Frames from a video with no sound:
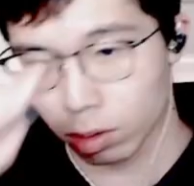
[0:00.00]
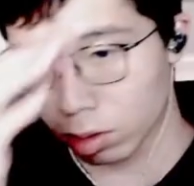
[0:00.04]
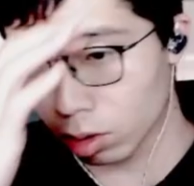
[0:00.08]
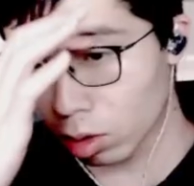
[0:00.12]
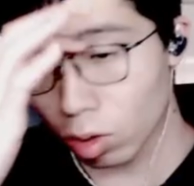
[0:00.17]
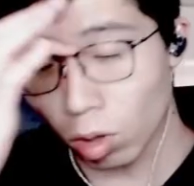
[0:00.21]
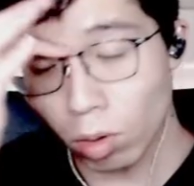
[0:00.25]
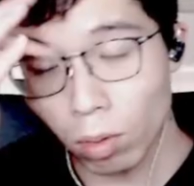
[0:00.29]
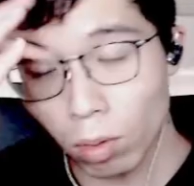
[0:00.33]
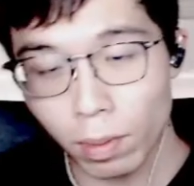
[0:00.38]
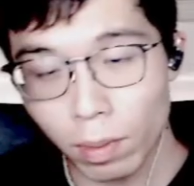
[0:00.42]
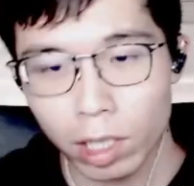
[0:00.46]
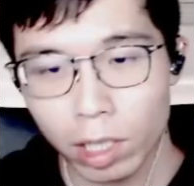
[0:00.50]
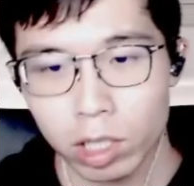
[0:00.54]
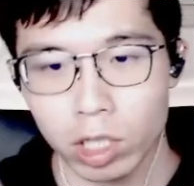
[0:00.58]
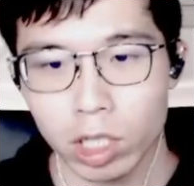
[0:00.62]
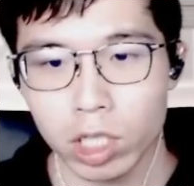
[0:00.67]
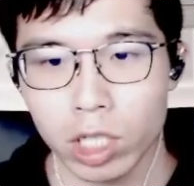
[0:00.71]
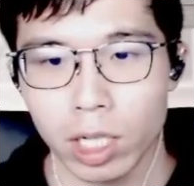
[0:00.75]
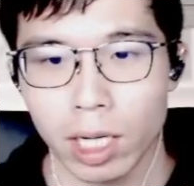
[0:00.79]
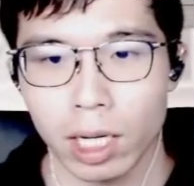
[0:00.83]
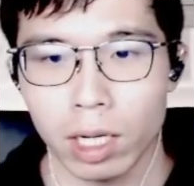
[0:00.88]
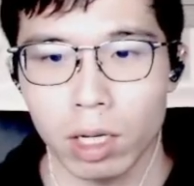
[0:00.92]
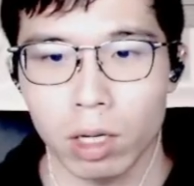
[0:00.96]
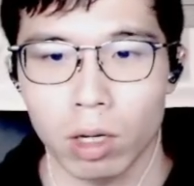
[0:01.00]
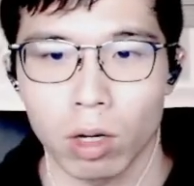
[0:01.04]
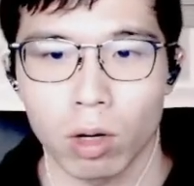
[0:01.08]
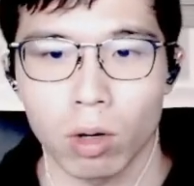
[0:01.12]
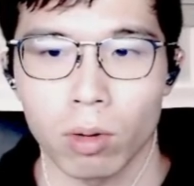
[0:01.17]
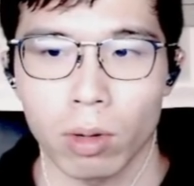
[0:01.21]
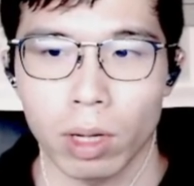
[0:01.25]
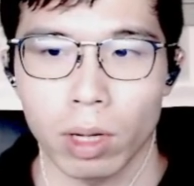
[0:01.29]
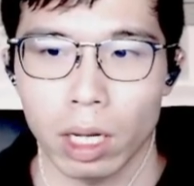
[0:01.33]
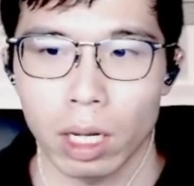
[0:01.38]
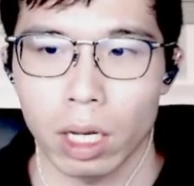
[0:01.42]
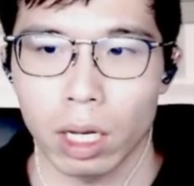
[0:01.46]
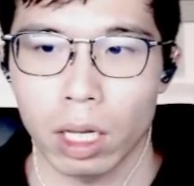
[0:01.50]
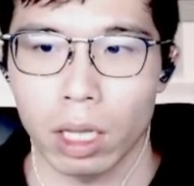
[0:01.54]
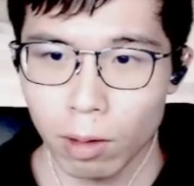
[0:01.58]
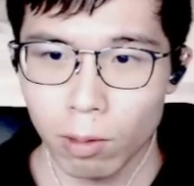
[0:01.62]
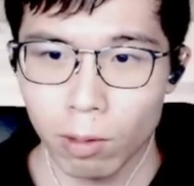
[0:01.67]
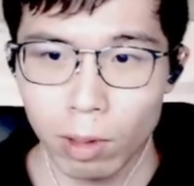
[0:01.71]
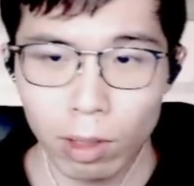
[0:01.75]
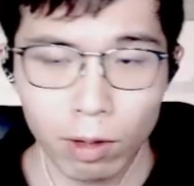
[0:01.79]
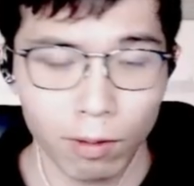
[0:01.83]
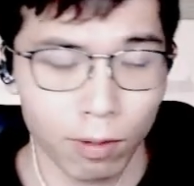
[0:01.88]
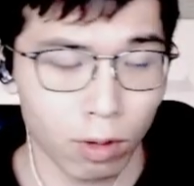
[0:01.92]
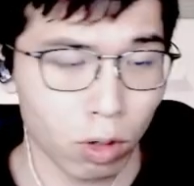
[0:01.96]
The Go Magic channel is
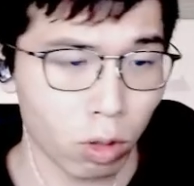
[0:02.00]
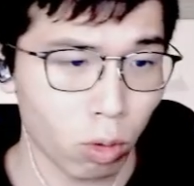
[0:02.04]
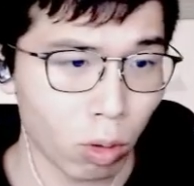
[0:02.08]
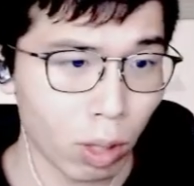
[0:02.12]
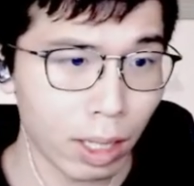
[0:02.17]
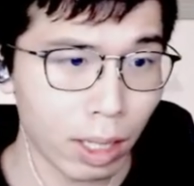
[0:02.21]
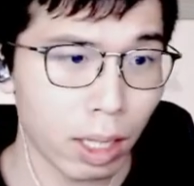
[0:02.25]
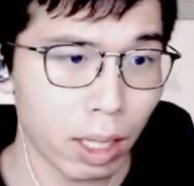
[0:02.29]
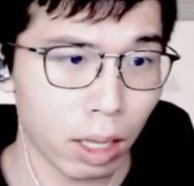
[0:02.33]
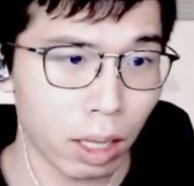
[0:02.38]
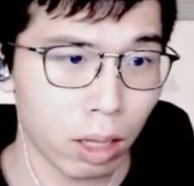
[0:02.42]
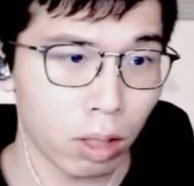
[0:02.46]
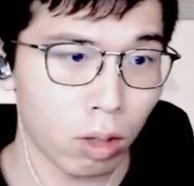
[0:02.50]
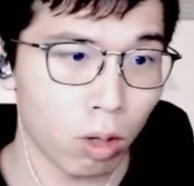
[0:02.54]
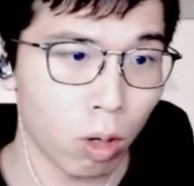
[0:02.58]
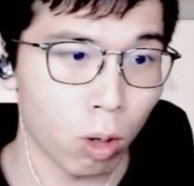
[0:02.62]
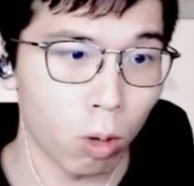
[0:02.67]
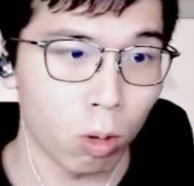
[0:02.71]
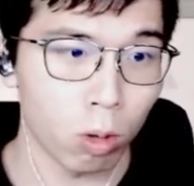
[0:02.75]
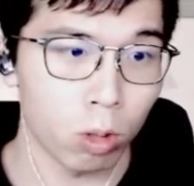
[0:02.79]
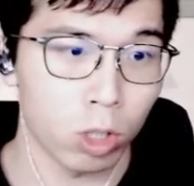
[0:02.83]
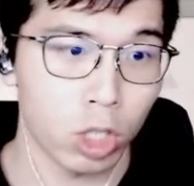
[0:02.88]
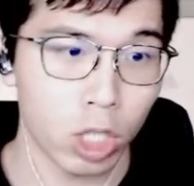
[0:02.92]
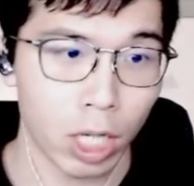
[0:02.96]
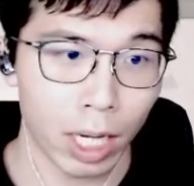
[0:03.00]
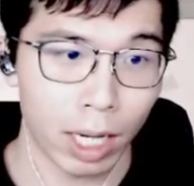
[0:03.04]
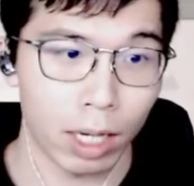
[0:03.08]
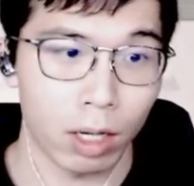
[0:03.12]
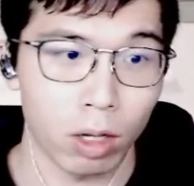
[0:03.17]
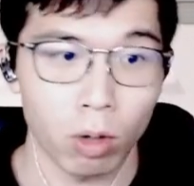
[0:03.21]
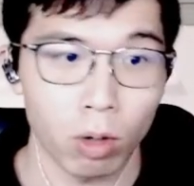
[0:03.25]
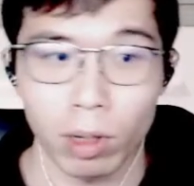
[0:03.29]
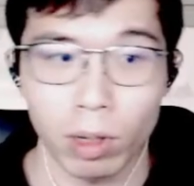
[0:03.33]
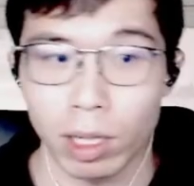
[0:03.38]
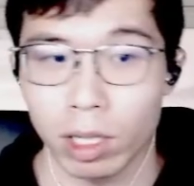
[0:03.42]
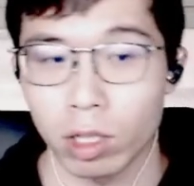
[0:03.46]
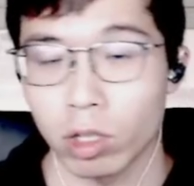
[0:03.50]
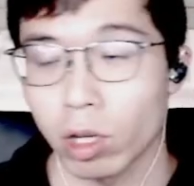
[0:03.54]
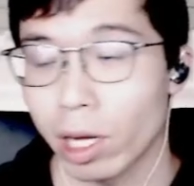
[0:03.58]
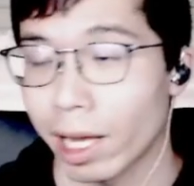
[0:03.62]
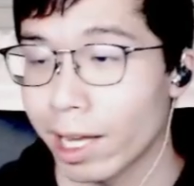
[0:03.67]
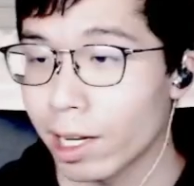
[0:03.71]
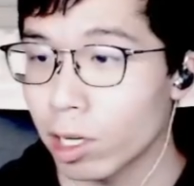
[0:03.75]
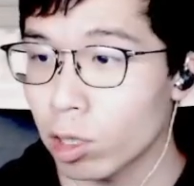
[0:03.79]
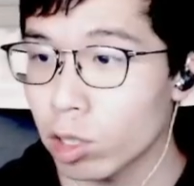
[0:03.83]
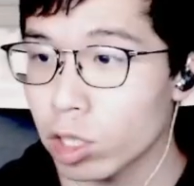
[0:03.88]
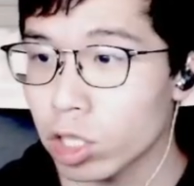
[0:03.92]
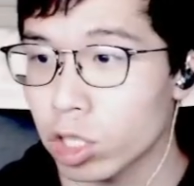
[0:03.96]
one of the greatest Go channel in the
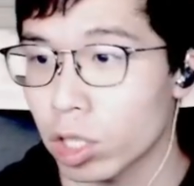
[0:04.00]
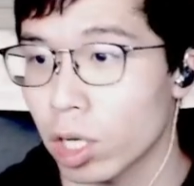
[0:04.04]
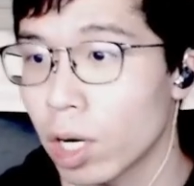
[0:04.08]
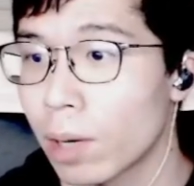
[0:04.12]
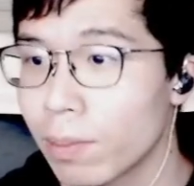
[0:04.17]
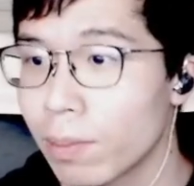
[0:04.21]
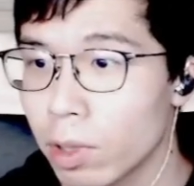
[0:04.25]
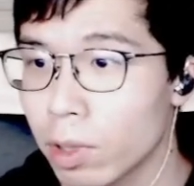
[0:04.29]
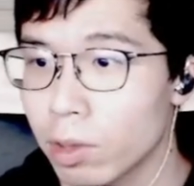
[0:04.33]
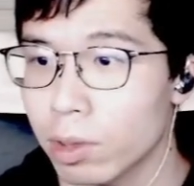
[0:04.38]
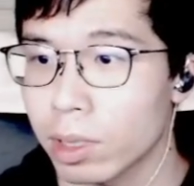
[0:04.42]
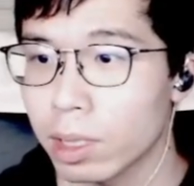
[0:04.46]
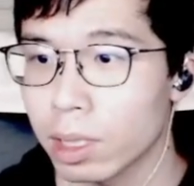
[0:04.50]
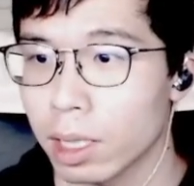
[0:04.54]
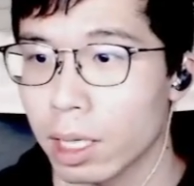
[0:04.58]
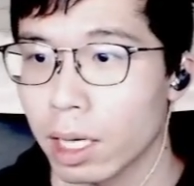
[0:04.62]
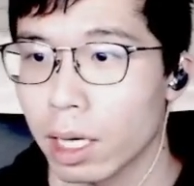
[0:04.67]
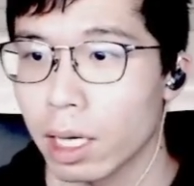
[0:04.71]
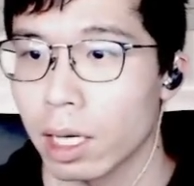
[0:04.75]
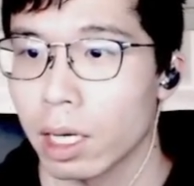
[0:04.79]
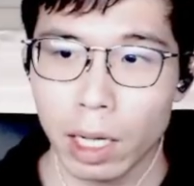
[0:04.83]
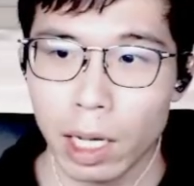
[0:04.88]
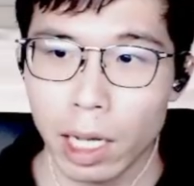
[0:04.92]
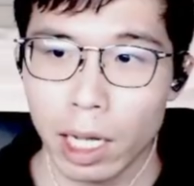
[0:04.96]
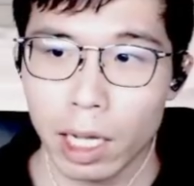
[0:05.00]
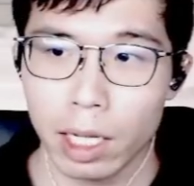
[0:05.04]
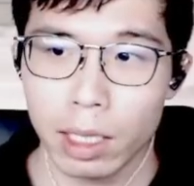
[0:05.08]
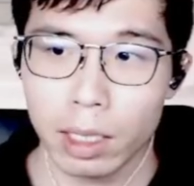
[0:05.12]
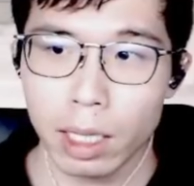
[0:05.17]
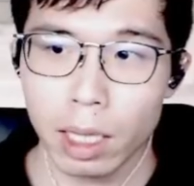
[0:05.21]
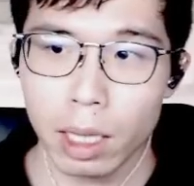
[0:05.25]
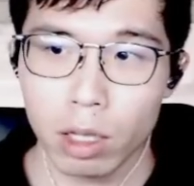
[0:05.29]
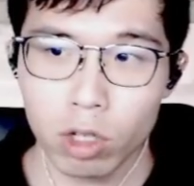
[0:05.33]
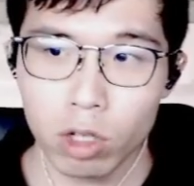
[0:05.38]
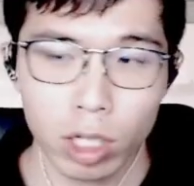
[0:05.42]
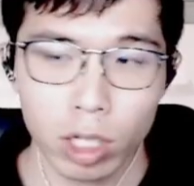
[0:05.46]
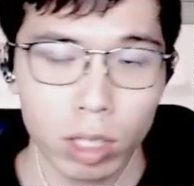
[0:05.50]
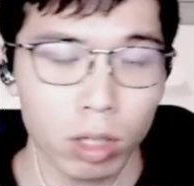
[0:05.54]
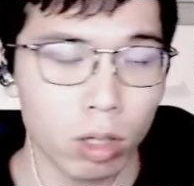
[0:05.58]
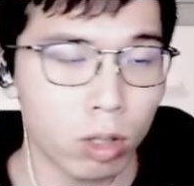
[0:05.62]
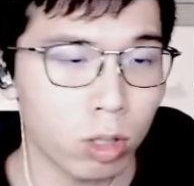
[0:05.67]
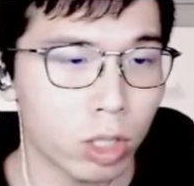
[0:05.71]
English community, and this channel